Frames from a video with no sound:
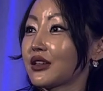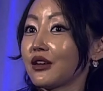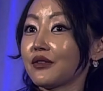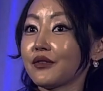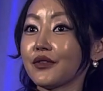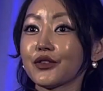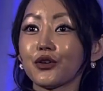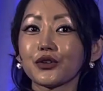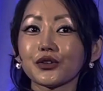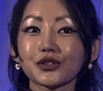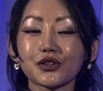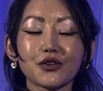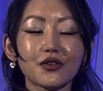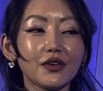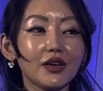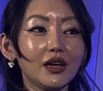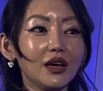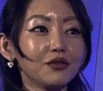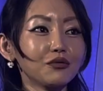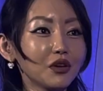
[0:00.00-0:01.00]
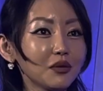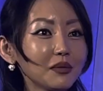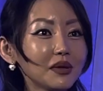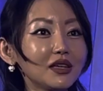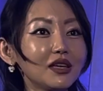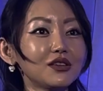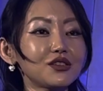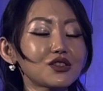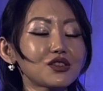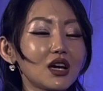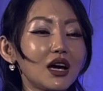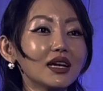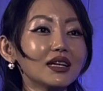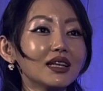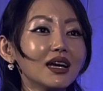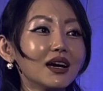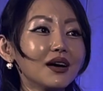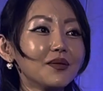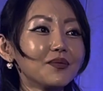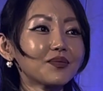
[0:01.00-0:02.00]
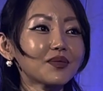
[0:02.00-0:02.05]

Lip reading: of North Korean women in China.